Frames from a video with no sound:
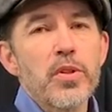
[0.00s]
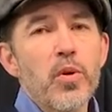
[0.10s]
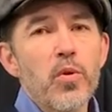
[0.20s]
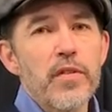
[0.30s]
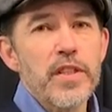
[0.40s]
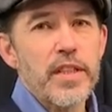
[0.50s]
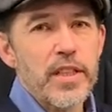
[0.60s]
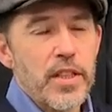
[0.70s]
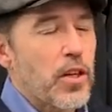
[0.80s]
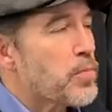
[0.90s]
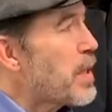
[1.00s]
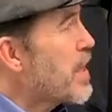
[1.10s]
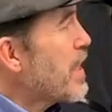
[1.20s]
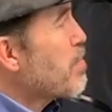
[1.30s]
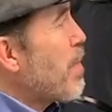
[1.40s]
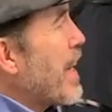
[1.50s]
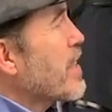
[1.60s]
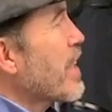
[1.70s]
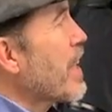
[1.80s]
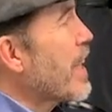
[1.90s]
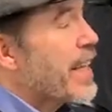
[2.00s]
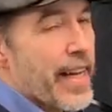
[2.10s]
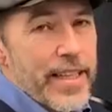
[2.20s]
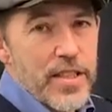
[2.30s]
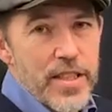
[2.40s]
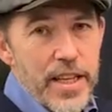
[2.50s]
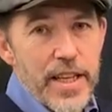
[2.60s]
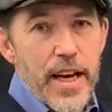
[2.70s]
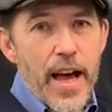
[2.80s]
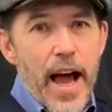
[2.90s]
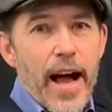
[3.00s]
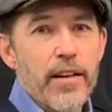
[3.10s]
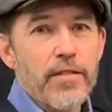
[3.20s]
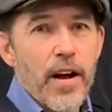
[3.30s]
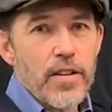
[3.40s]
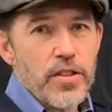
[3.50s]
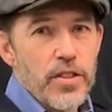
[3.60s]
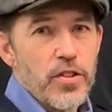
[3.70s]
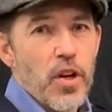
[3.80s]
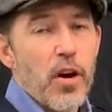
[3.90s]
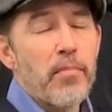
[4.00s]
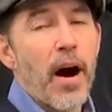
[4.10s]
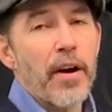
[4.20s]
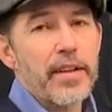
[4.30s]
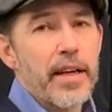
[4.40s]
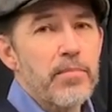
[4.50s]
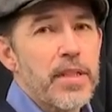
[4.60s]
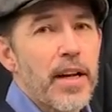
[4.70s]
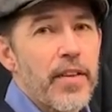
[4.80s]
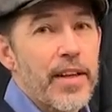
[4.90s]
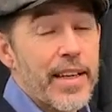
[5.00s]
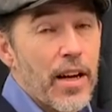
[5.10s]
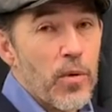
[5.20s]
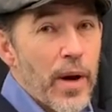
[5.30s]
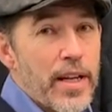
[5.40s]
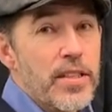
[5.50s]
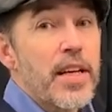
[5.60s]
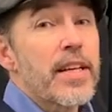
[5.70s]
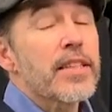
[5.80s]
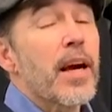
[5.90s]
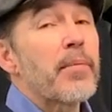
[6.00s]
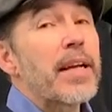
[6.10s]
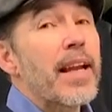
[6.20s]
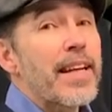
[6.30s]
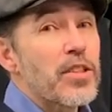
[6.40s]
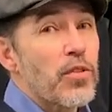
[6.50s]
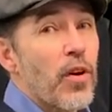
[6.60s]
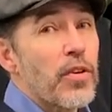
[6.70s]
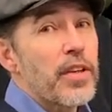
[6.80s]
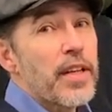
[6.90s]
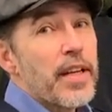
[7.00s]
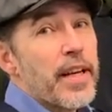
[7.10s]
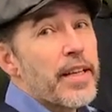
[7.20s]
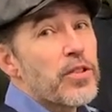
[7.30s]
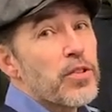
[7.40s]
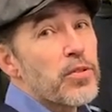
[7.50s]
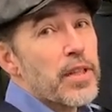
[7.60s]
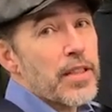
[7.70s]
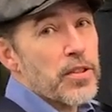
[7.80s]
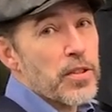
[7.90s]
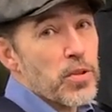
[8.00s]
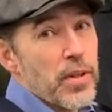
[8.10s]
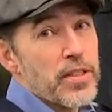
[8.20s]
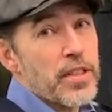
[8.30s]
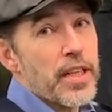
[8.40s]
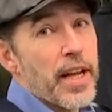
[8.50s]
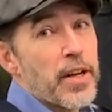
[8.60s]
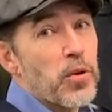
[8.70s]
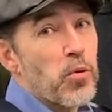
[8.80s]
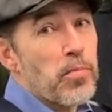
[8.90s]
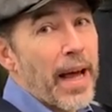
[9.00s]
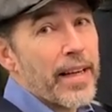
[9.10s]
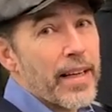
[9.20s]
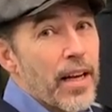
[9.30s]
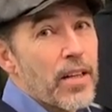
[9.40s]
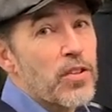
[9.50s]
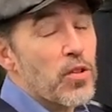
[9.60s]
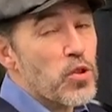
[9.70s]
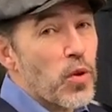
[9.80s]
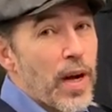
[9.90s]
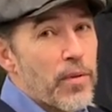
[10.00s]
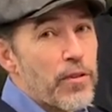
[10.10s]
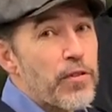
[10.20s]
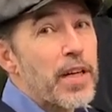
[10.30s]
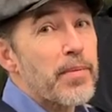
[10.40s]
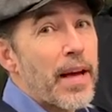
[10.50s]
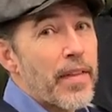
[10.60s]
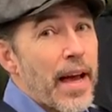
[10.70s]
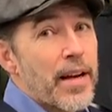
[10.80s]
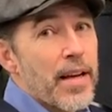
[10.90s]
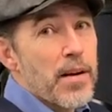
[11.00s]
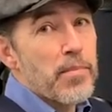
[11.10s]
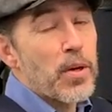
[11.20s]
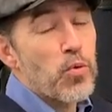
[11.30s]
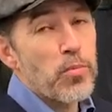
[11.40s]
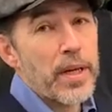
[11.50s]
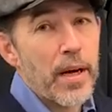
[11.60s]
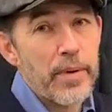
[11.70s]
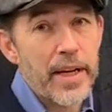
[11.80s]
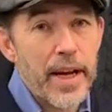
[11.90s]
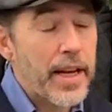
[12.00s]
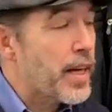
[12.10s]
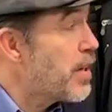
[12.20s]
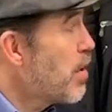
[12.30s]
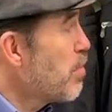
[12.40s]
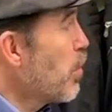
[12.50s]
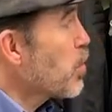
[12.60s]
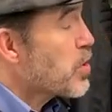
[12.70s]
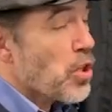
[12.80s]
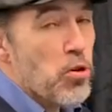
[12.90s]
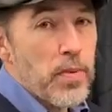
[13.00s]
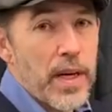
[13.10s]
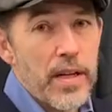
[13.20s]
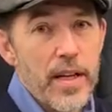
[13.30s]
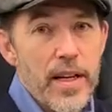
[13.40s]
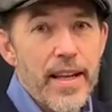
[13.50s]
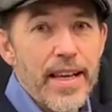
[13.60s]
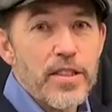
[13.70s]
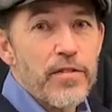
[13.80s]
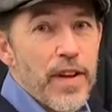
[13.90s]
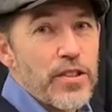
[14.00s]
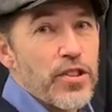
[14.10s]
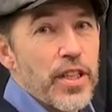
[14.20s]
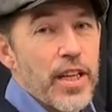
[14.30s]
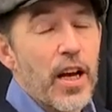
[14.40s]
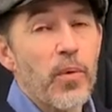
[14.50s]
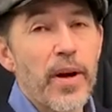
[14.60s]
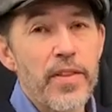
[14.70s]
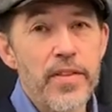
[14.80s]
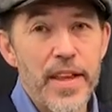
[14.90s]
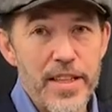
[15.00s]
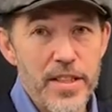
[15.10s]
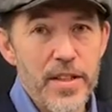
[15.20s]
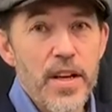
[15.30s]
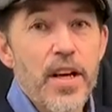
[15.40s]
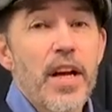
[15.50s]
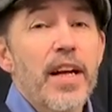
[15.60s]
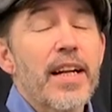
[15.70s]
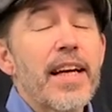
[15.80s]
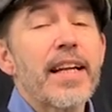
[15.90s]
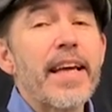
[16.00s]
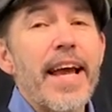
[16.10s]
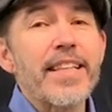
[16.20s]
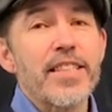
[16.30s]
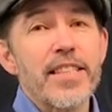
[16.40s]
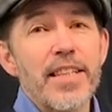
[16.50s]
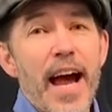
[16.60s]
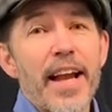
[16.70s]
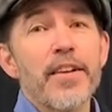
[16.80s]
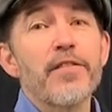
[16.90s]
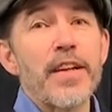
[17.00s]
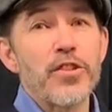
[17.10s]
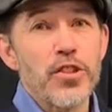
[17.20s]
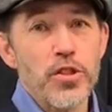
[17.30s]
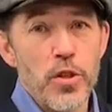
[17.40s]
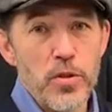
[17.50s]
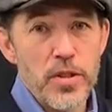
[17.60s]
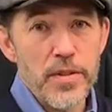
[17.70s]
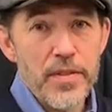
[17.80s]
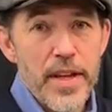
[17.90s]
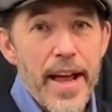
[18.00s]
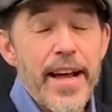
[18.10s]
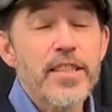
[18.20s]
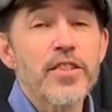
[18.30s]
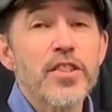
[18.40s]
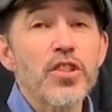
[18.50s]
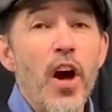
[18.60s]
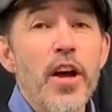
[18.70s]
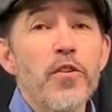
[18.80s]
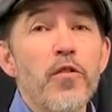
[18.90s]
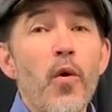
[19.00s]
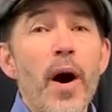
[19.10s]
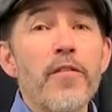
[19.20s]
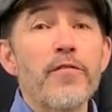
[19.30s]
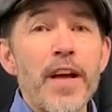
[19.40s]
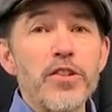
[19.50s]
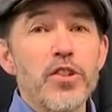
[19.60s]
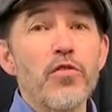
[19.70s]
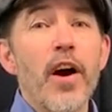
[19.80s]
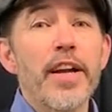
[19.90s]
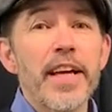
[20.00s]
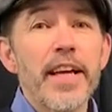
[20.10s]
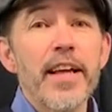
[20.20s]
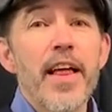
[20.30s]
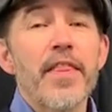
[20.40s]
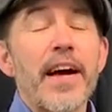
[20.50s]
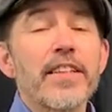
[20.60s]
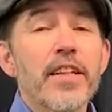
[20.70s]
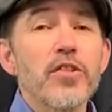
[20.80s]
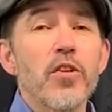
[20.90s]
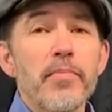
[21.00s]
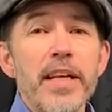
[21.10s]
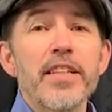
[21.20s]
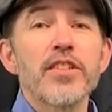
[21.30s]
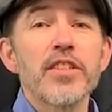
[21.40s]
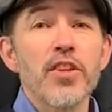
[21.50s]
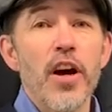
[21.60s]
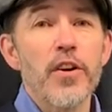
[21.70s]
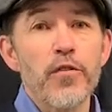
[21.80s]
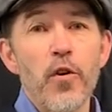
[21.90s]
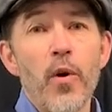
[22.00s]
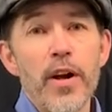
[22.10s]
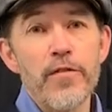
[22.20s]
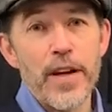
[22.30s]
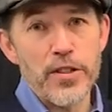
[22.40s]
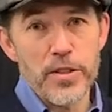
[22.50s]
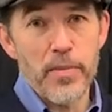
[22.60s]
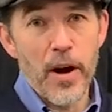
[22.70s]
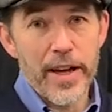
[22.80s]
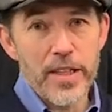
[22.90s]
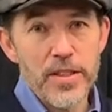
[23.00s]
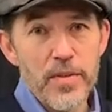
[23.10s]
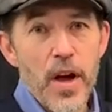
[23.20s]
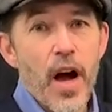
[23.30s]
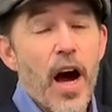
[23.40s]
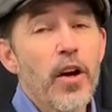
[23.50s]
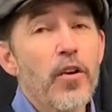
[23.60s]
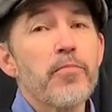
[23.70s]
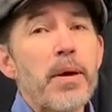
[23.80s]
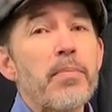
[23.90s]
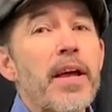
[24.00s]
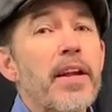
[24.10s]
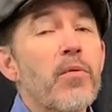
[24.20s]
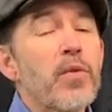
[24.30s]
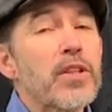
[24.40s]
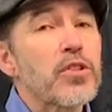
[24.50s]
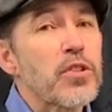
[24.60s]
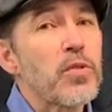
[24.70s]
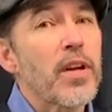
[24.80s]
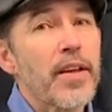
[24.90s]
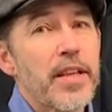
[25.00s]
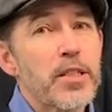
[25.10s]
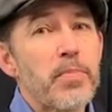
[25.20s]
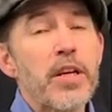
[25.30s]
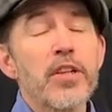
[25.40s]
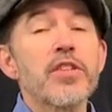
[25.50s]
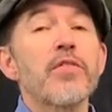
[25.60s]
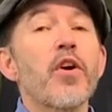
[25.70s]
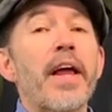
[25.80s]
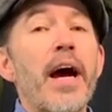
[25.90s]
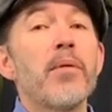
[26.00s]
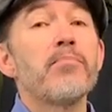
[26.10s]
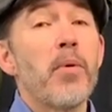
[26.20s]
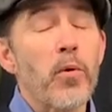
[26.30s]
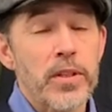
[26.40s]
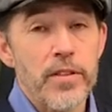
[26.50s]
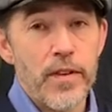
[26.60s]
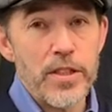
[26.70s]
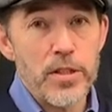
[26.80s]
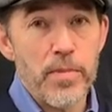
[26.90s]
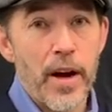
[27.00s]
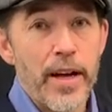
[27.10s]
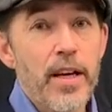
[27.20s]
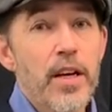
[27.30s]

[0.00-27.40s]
and all of its details, but this basically is the Halvarssons Oman. It comes in other colorways. It's coming later on in 2020 in an all black color. Not sure how we feel about that, but it will be coming in a more sober, less adventure colorway than this. Clearly, it is an adventure suit. It is designed for adventure riding. That does not mean it's designed for adventure bikes. A lot of people end up with a suit like this because they've gone out and bought an adventure bike.